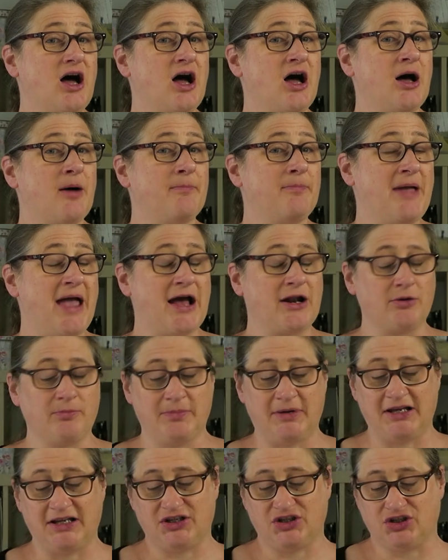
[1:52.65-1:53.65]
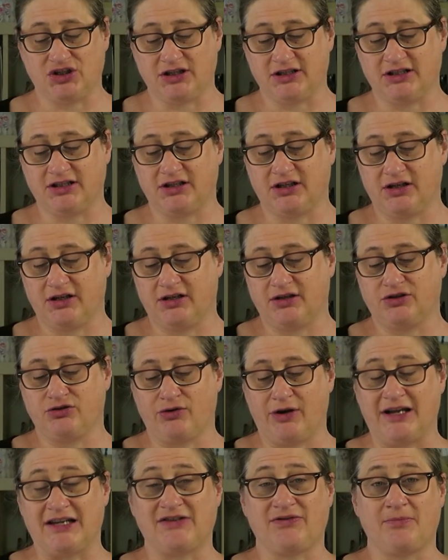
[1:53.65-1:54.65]
pattern piece, just
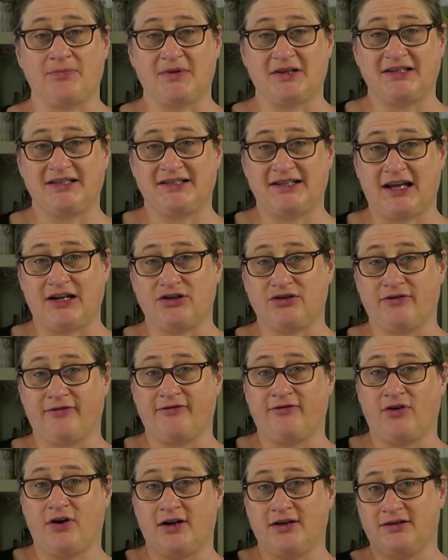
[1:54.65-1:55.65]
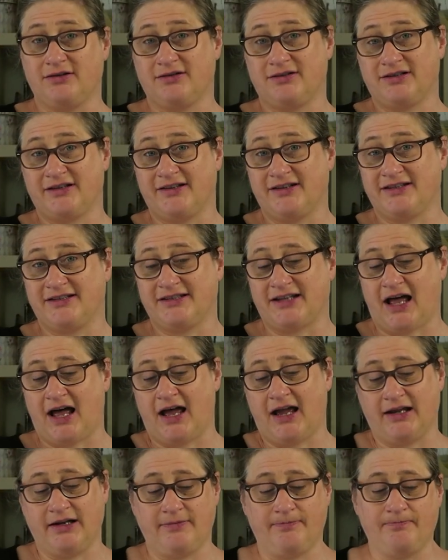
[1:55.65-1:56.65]
trace from the center front to the
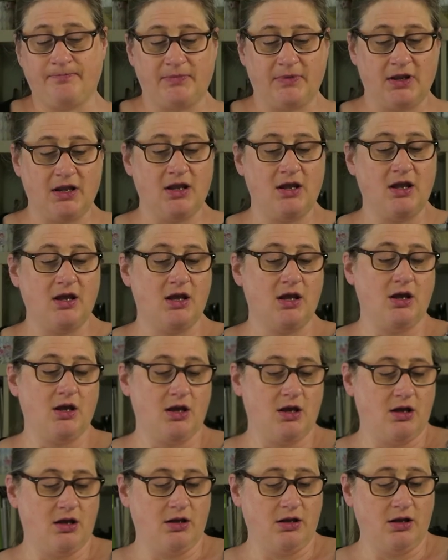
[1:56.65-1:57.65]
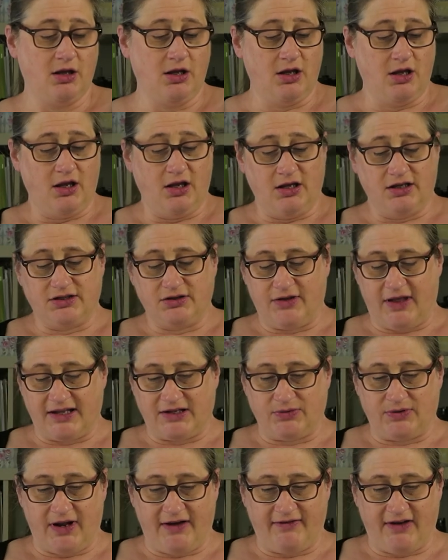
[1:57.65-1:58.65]
side. So
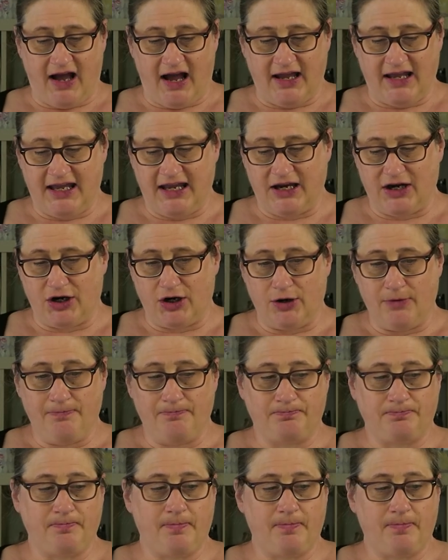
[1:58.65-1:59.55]
that's what I've got here.